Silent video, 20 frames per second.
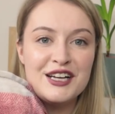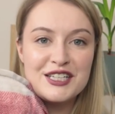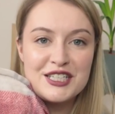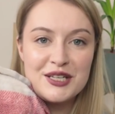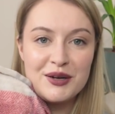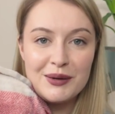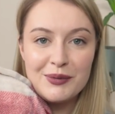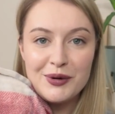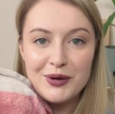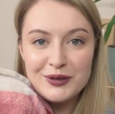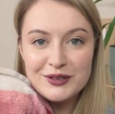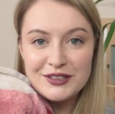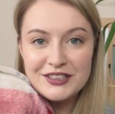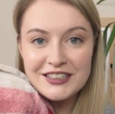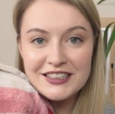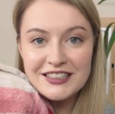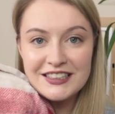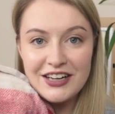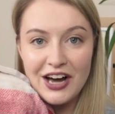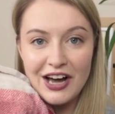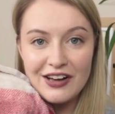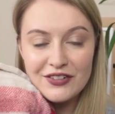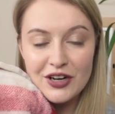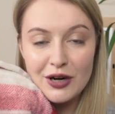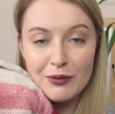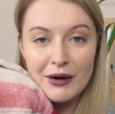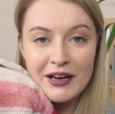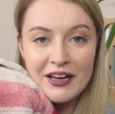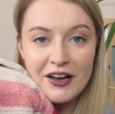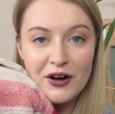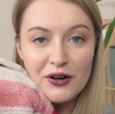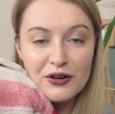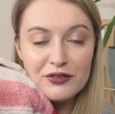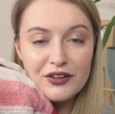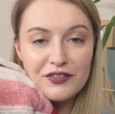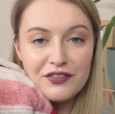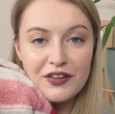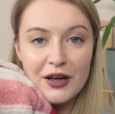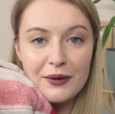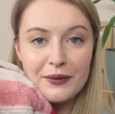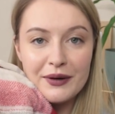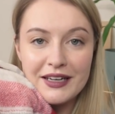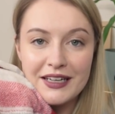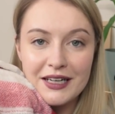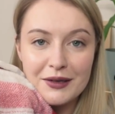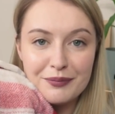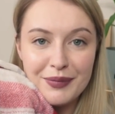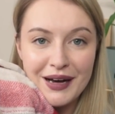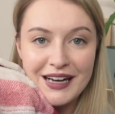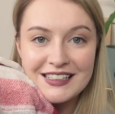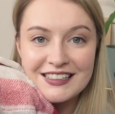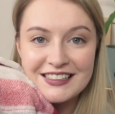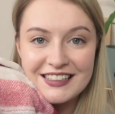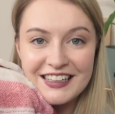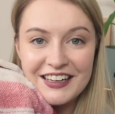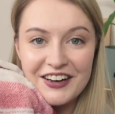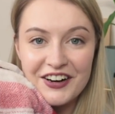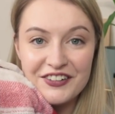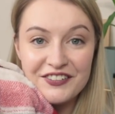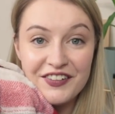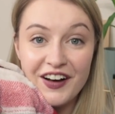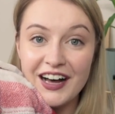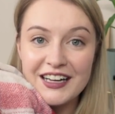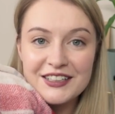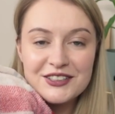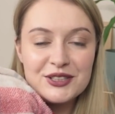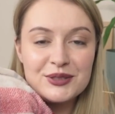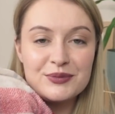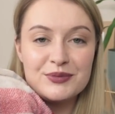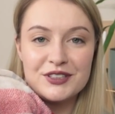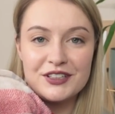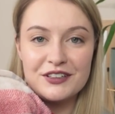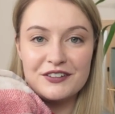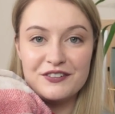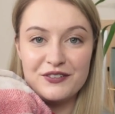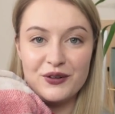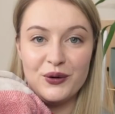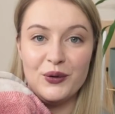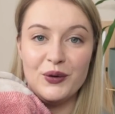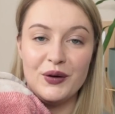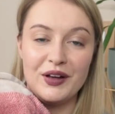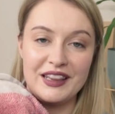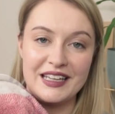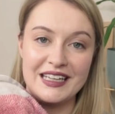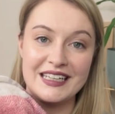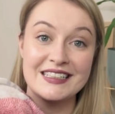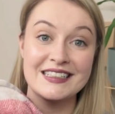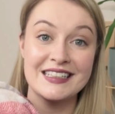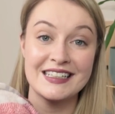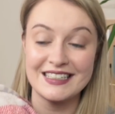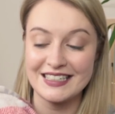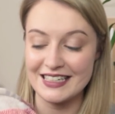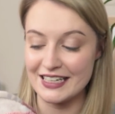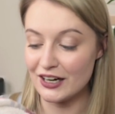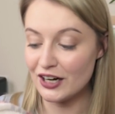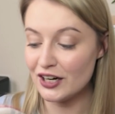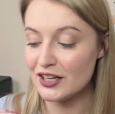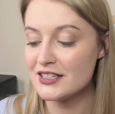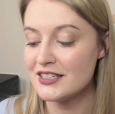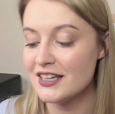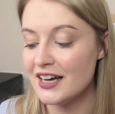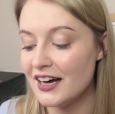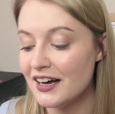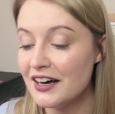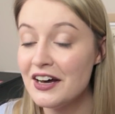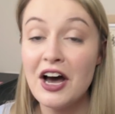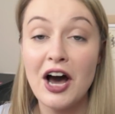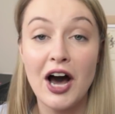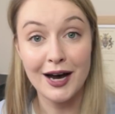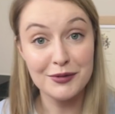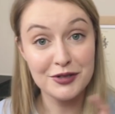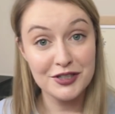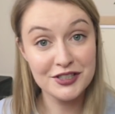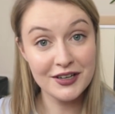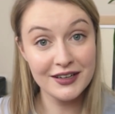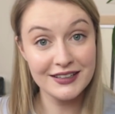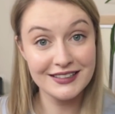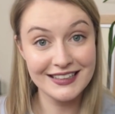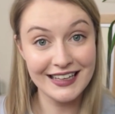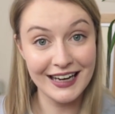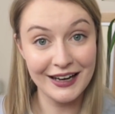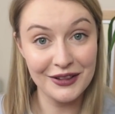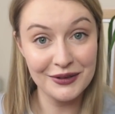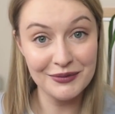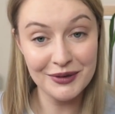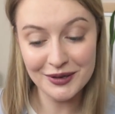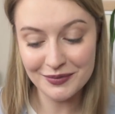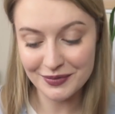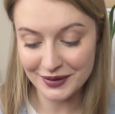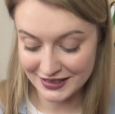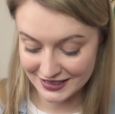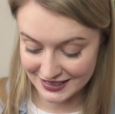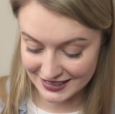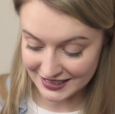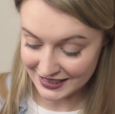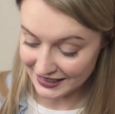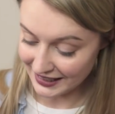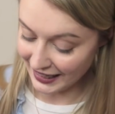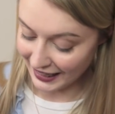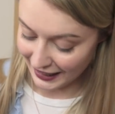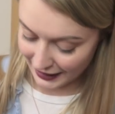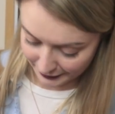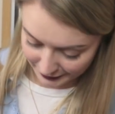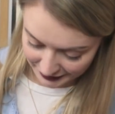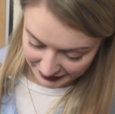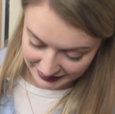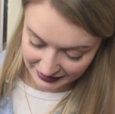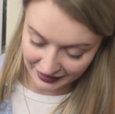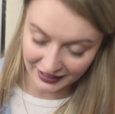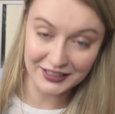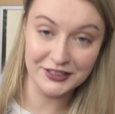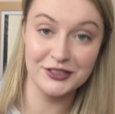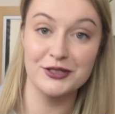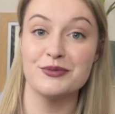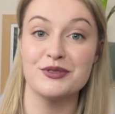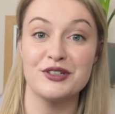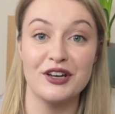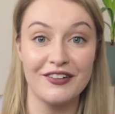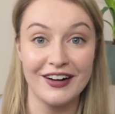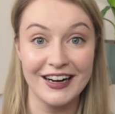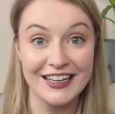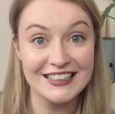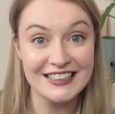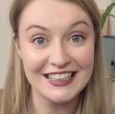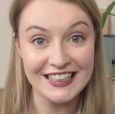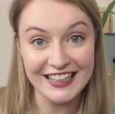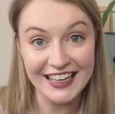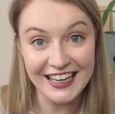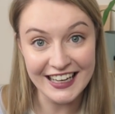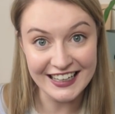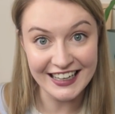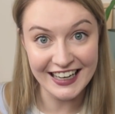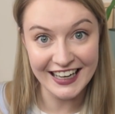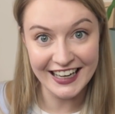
So I'm all done. I've got my overflowing basket of items for this declutter. I'm just going to count them up and see how many items are actually in